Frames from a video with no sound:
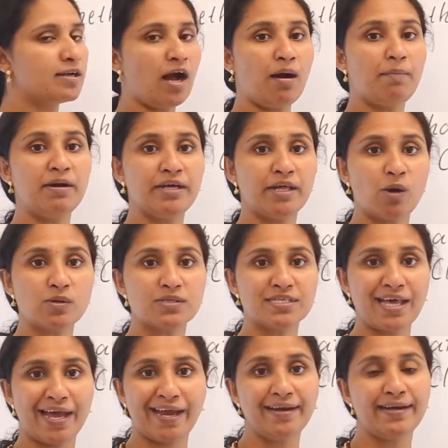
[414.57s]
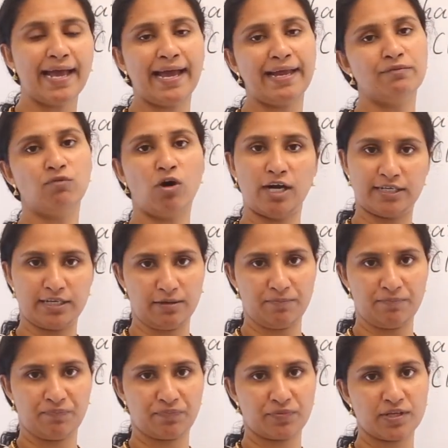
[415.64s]
Carbon dioxide and water.
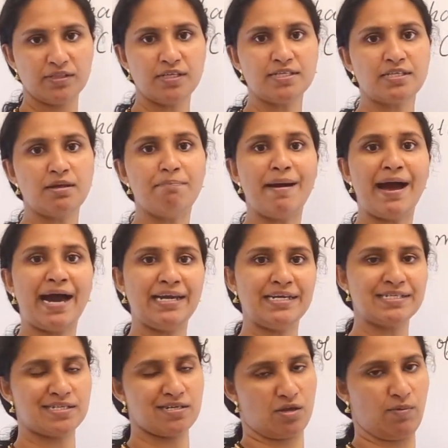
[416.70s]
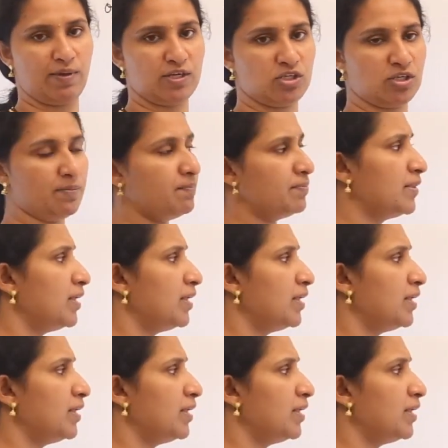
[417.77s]
This is the balanced equation.